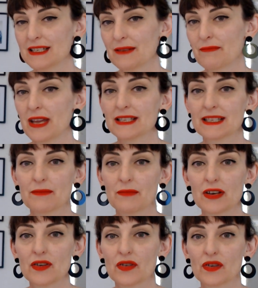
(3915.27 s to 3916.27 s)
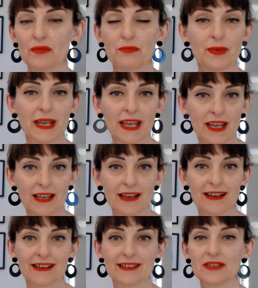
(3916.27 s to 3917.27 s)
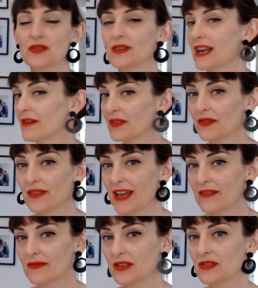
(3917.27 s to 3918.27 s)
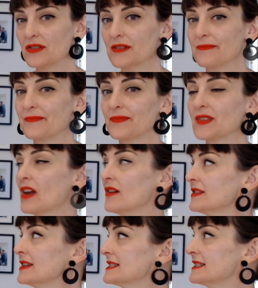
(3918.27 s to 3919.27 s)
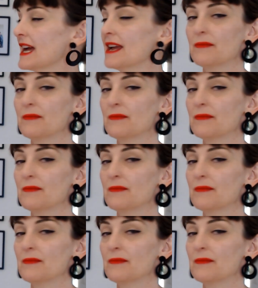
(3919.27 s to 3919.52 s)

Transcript: meet someone who could be a new love affair for you on this day.